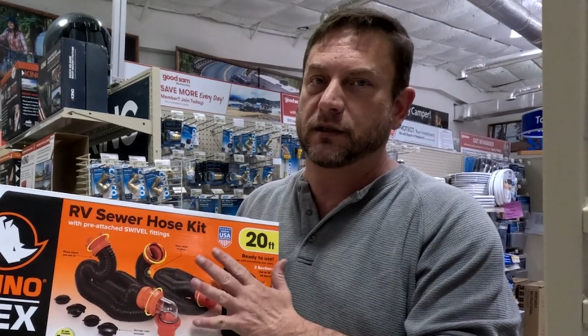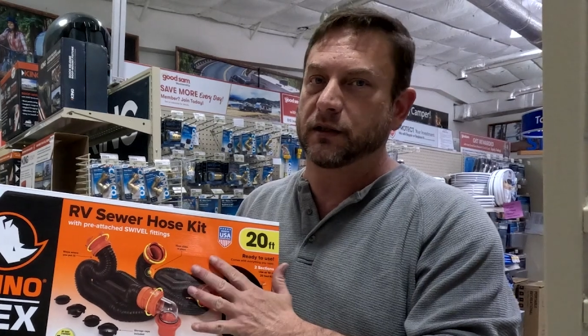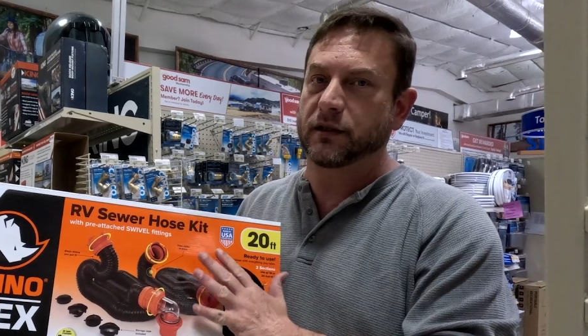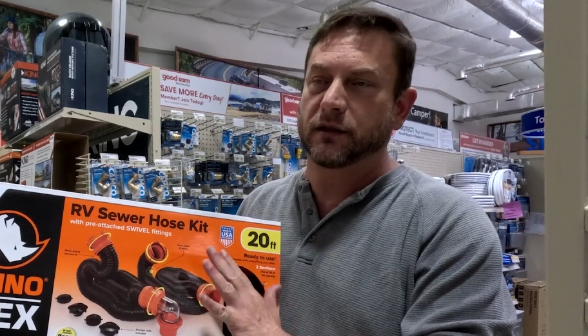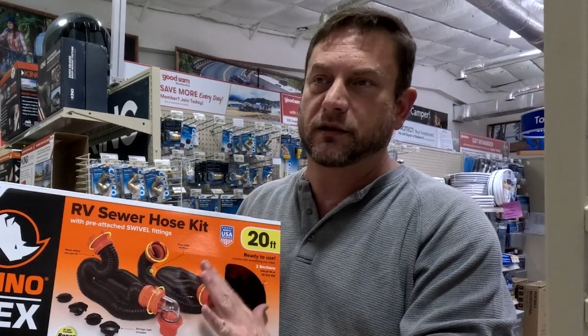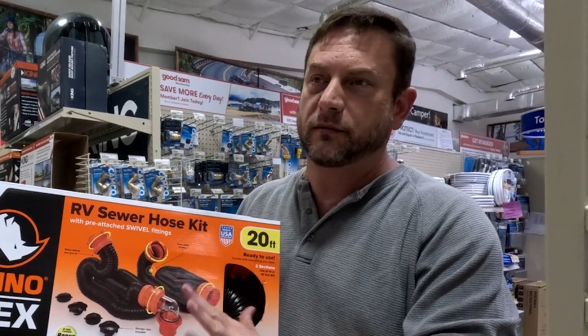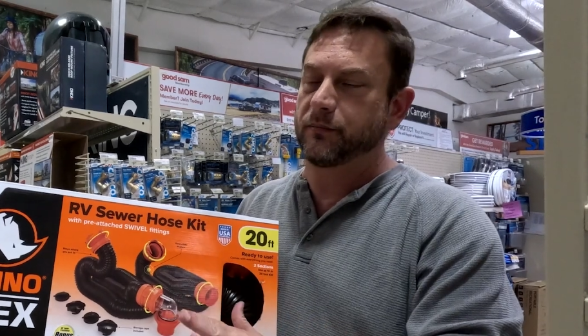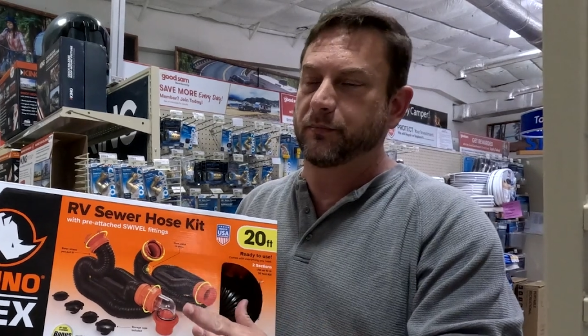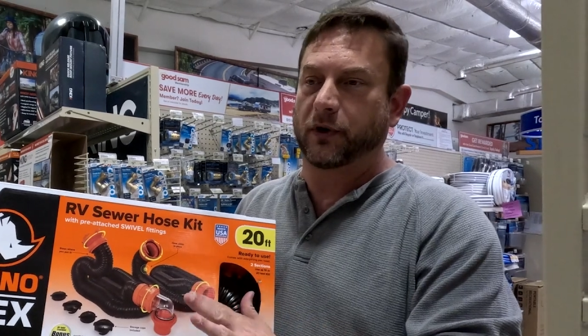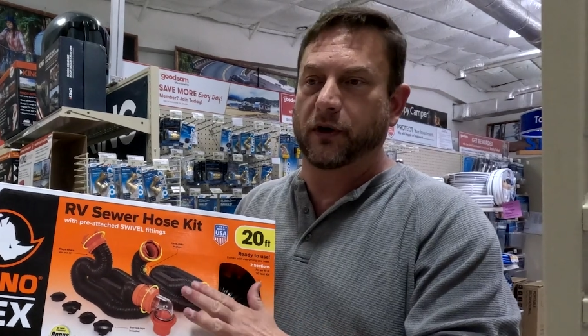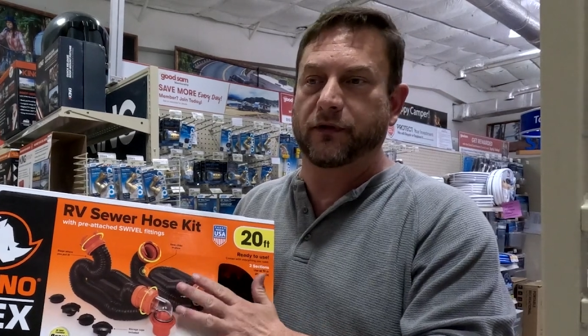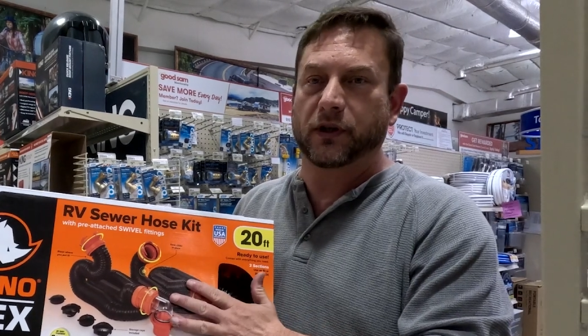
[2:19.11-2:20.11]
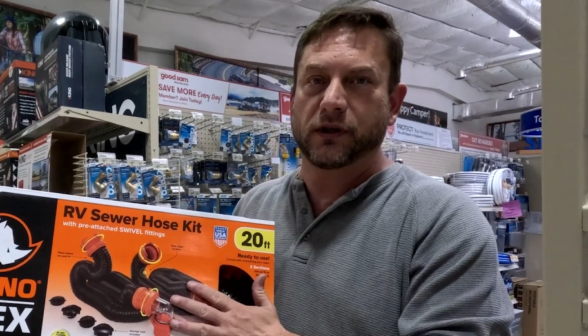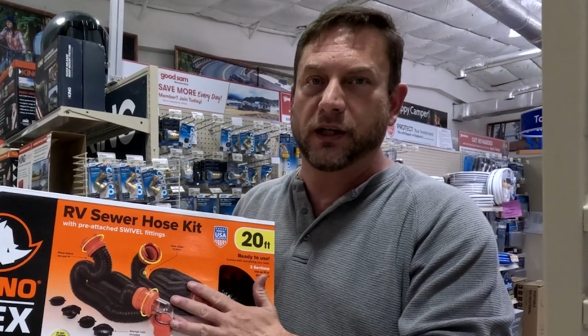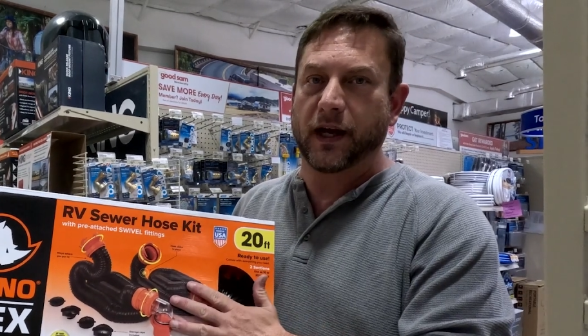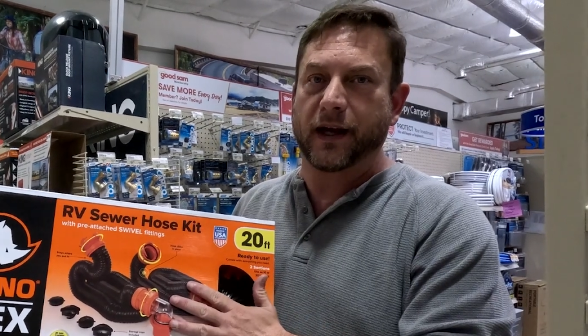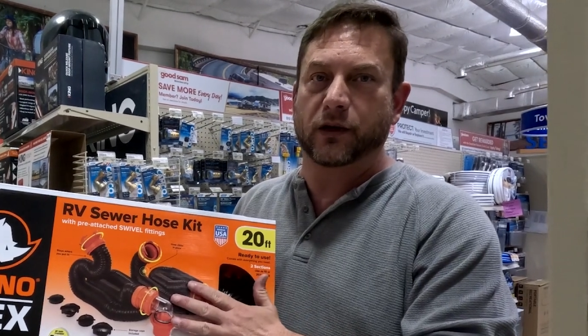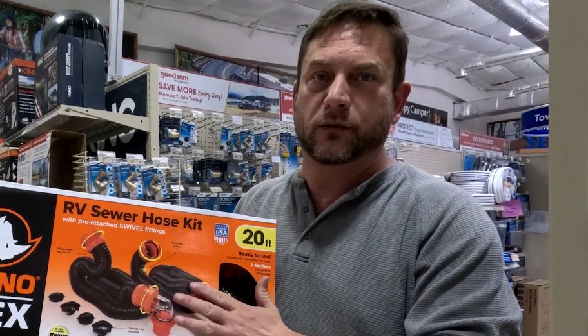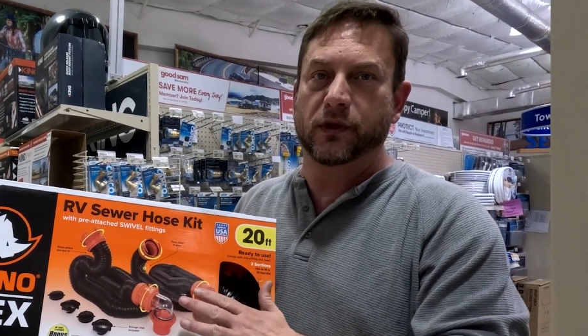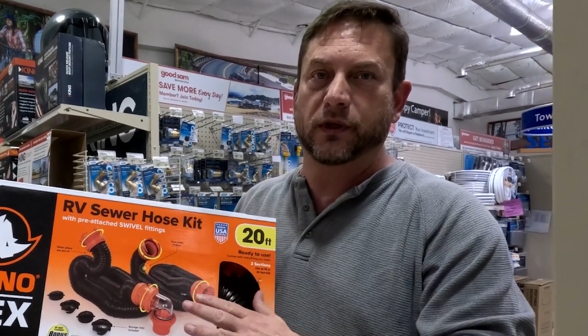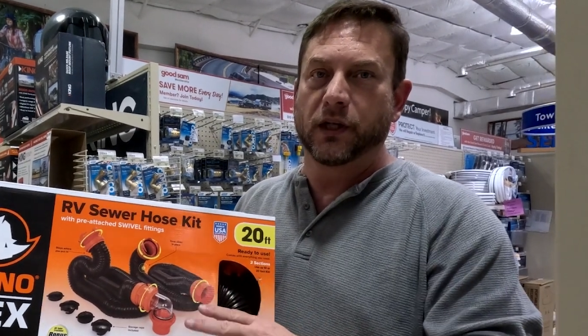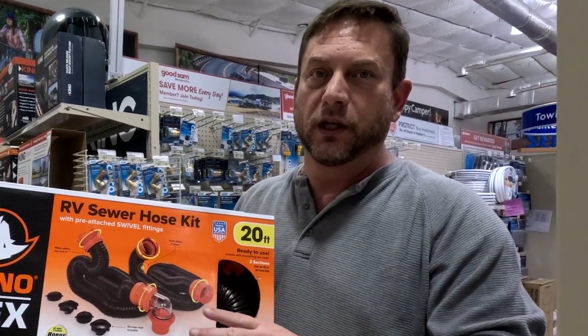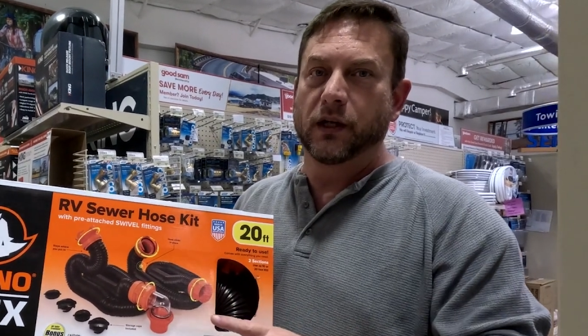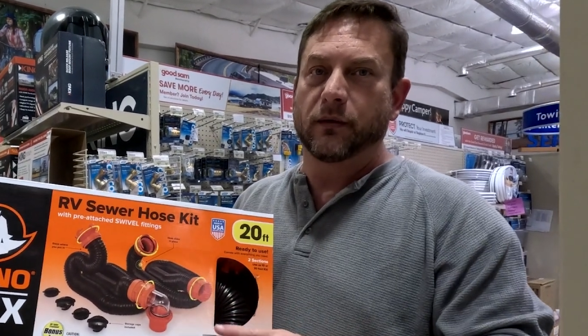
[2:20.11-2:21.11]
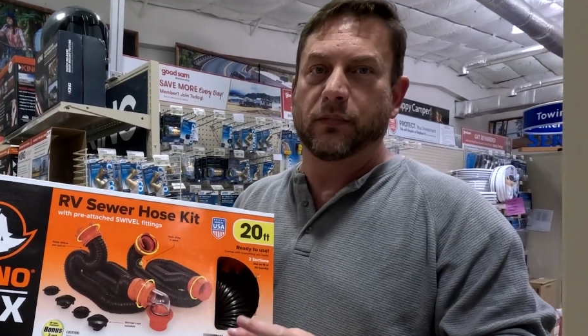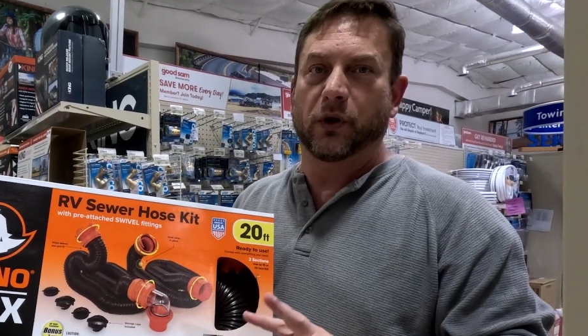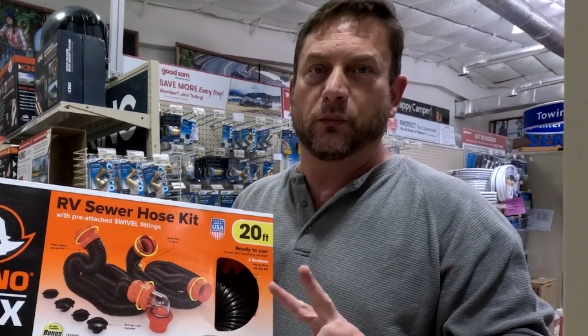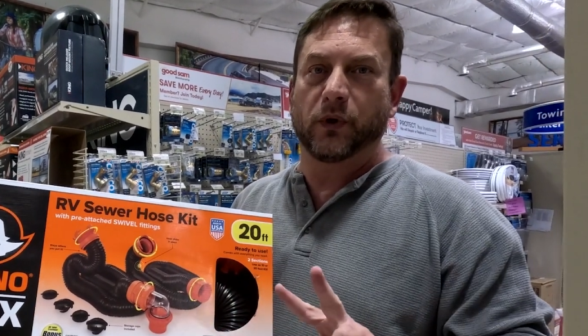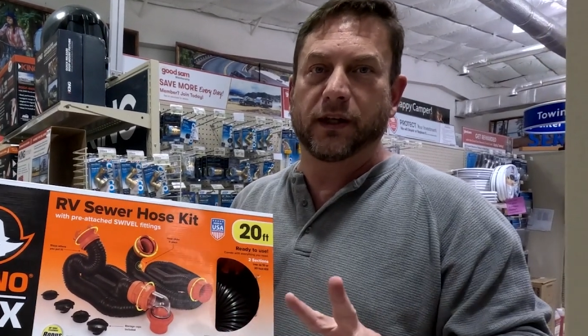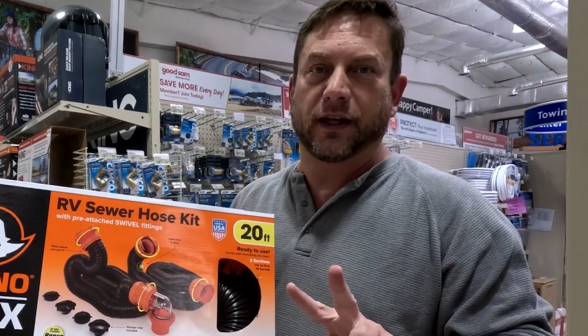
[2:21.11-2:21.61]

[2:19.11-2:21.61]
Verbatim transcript: This is perfectly adequate, but we